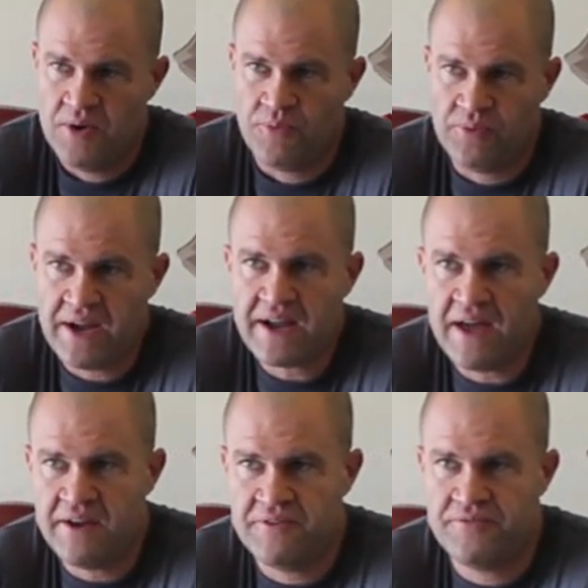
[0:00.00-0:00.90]
well that
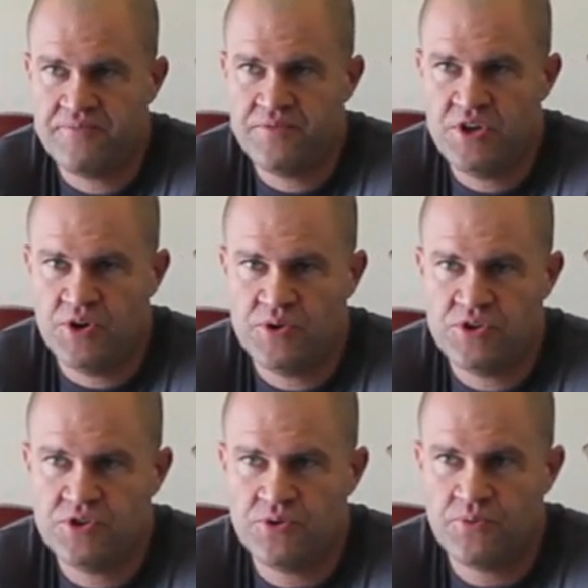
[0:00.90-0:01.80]
kind of, you
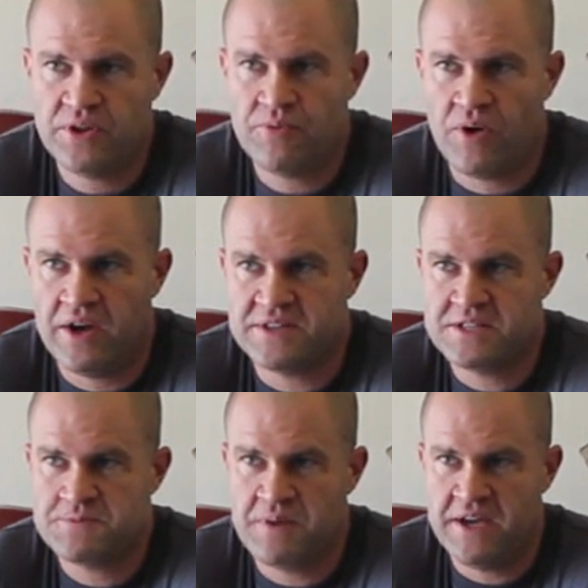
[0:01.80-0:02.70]
know, you don't really want to
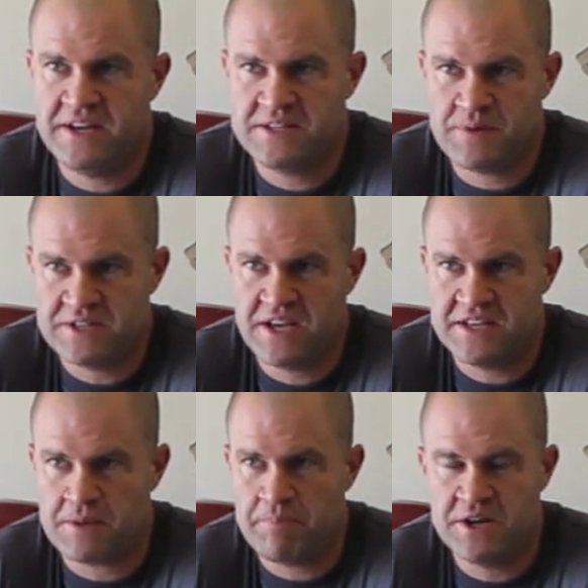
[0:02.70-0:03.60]
spend, especially
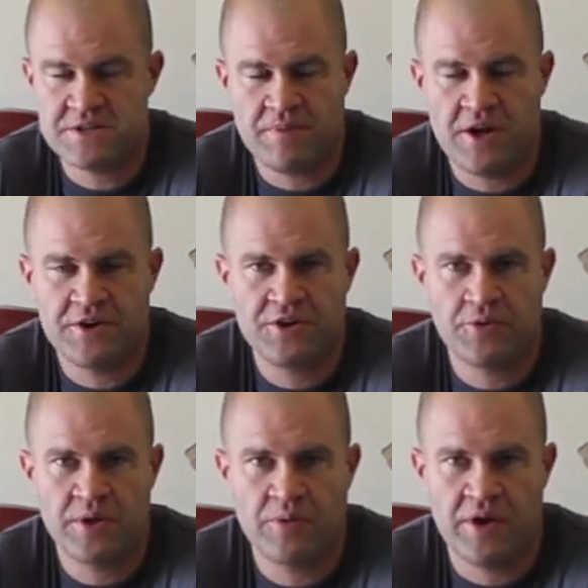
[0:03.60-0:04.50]
as a budget baller, you don't
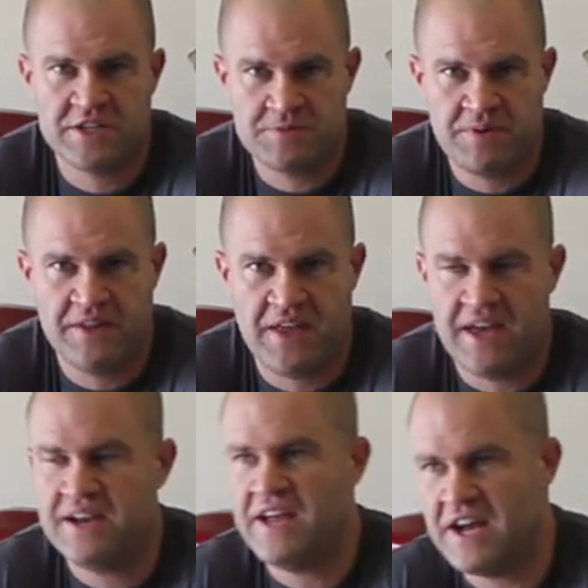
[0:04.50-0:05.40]
really want to spend
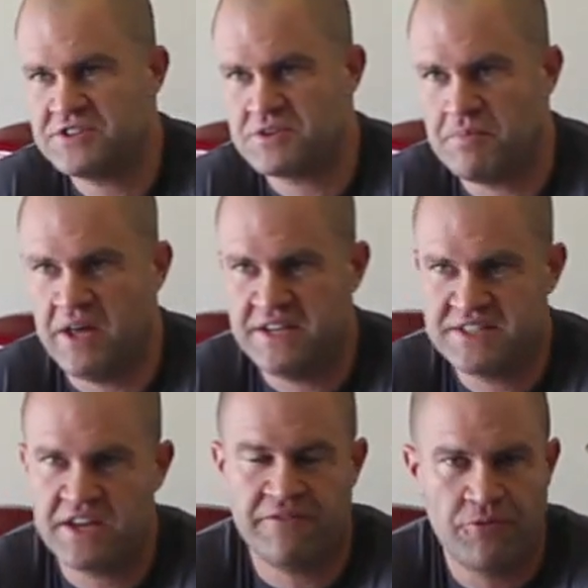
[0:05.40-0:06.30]
that extra money
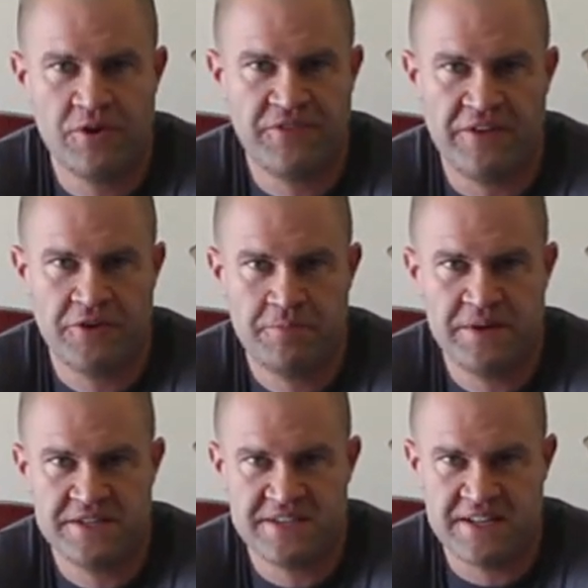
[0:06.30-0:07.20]
to get a
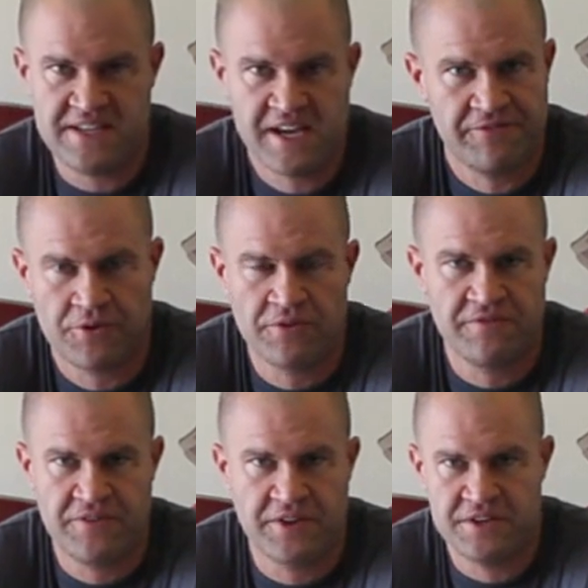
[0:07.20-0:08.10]
4,500 PSI tank if they're
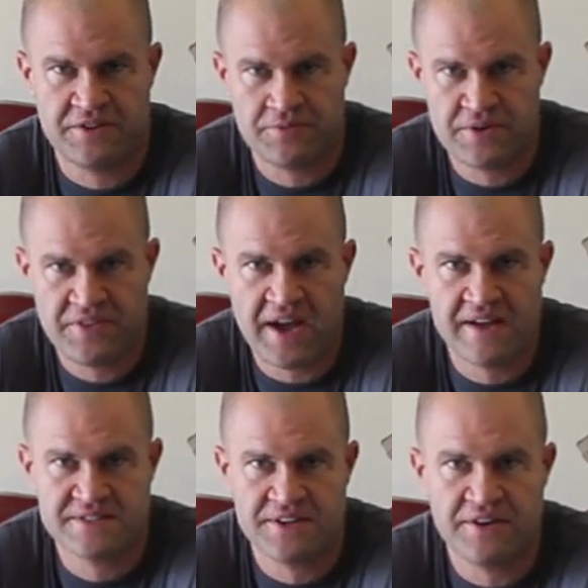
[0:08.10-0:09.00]
only filling it to
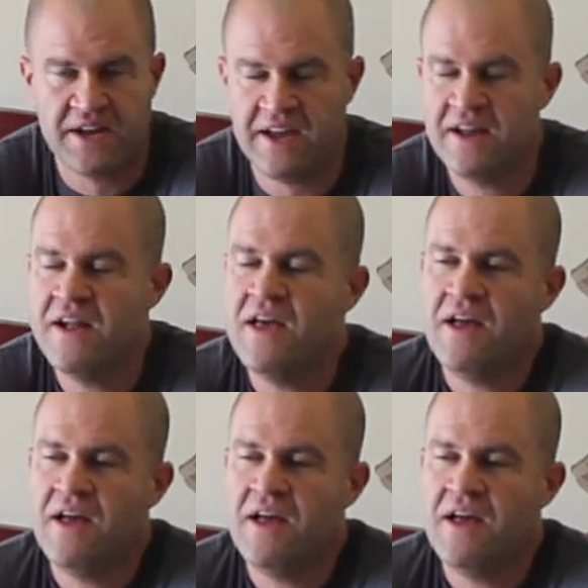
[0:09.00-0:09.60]
3,000, okay?